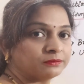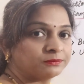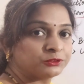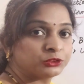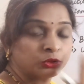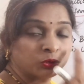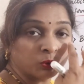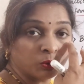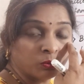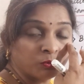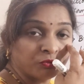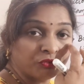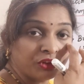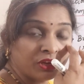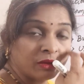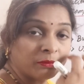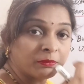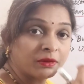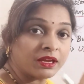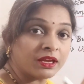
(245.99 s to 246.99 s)
So we
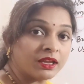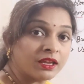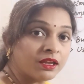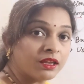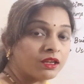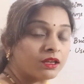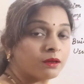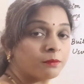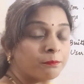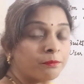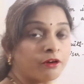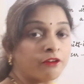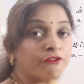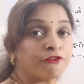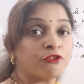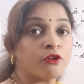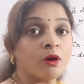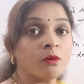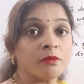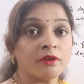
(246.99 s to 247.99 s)
may
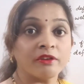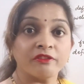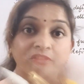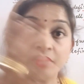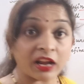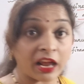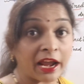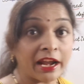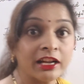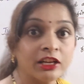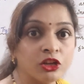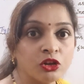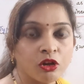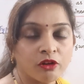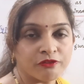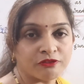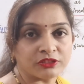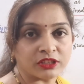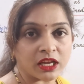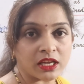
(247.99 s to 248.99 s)
perform a variety
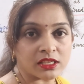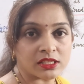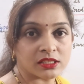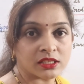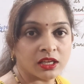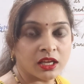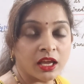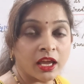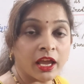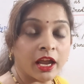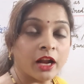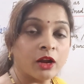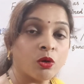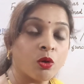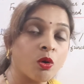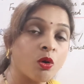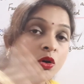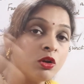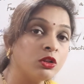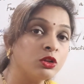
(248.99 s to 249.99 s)
of tasks and
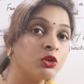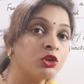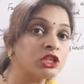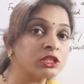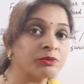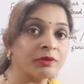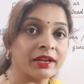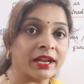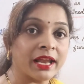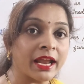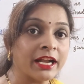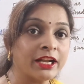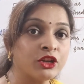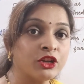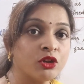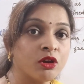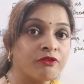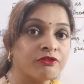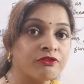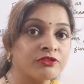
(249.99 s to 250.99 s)
all those variety
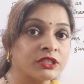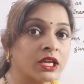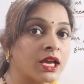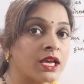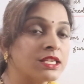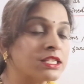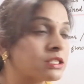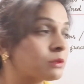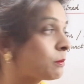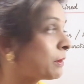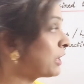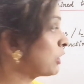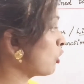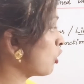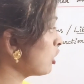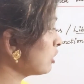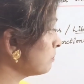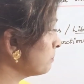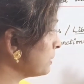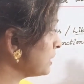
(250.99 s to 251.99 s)
of tasks may
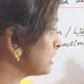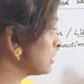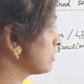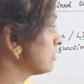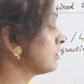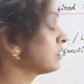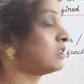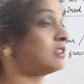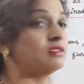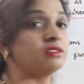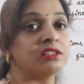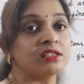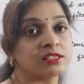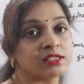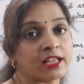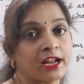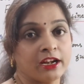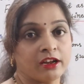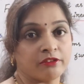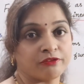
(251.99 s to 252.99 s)
not be here in this
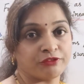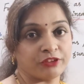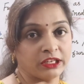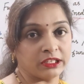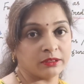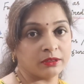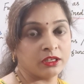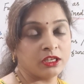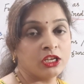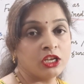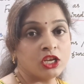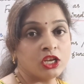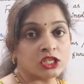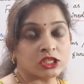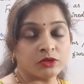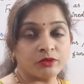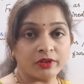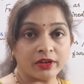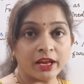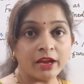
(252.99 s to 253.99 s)
header file. So
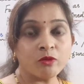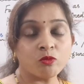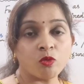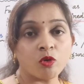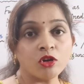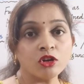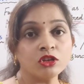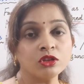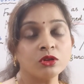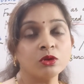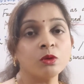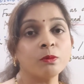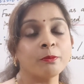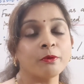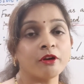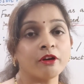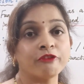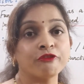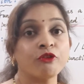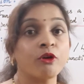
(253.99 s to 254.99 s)
when I want to
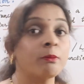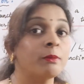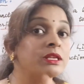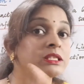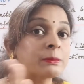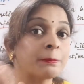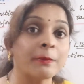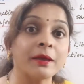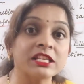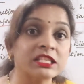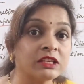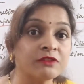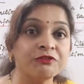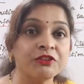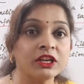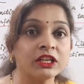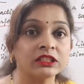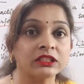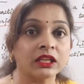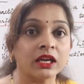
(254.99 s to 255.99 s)
perform a
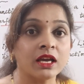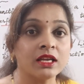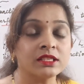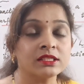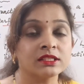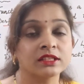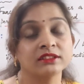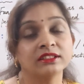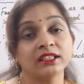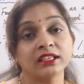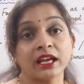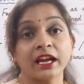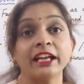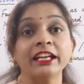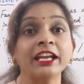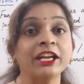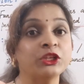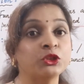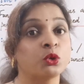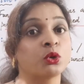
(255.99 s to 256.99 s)
specific task, then I
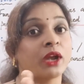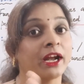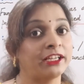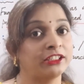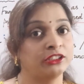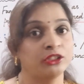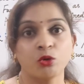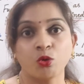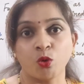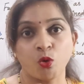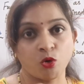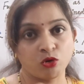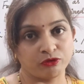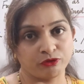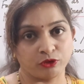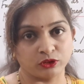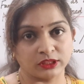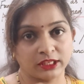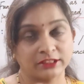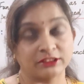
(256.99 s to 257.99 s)
need to write the code for
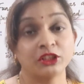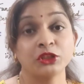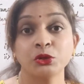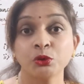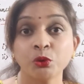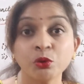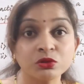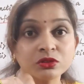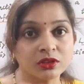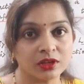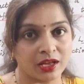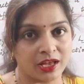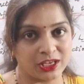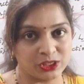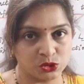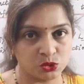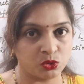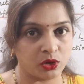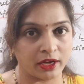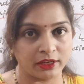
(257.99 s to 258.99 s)
that. The user has to
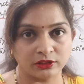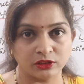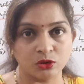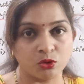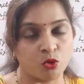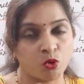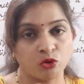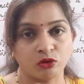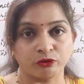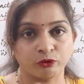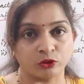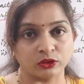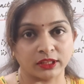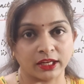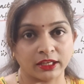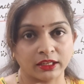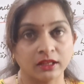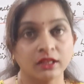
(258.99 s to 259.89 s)
write the code for that.